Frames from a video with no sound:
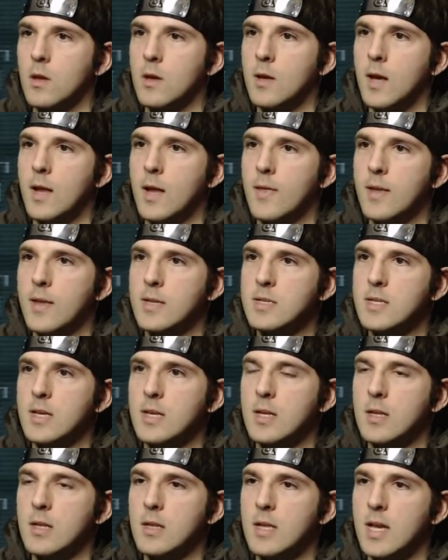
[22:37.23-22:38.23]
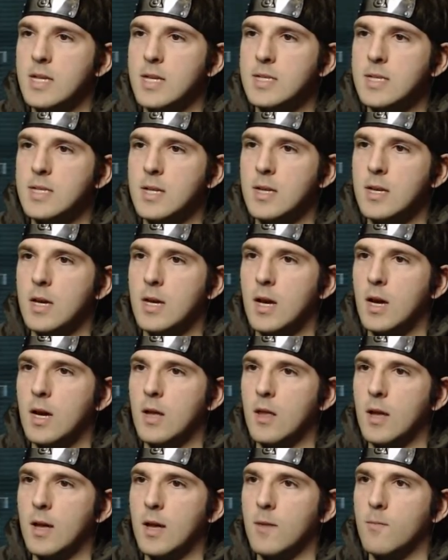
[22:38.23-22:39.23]
and that's the that's the uh,
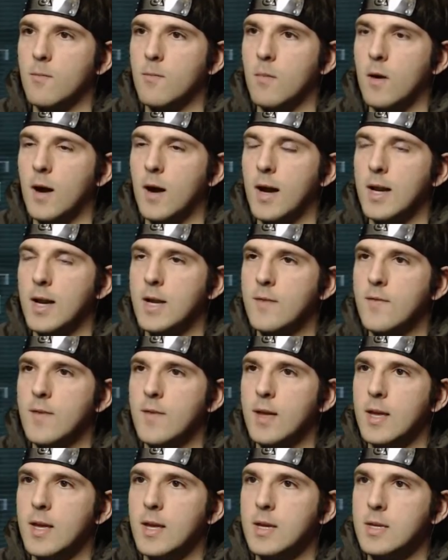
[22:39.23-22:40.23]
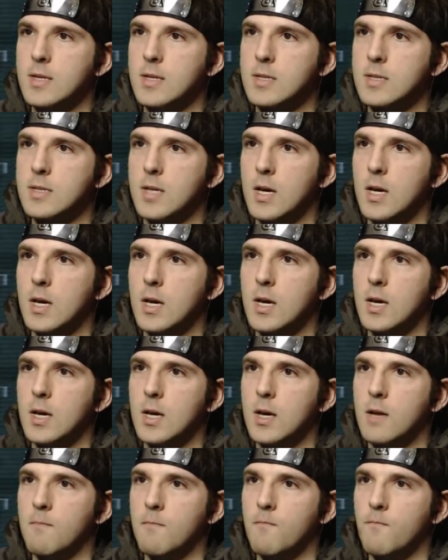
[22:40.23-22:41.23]
like mine things.
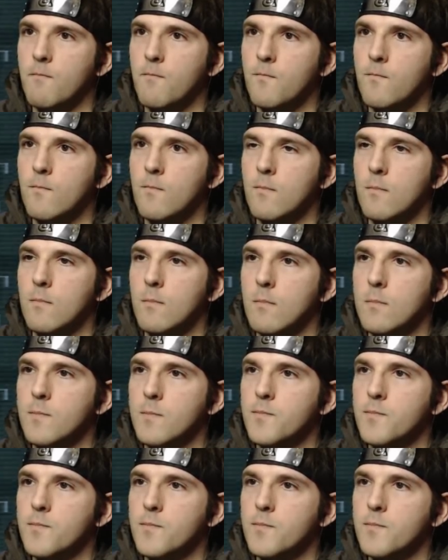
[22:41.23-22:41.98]
Um, hmm.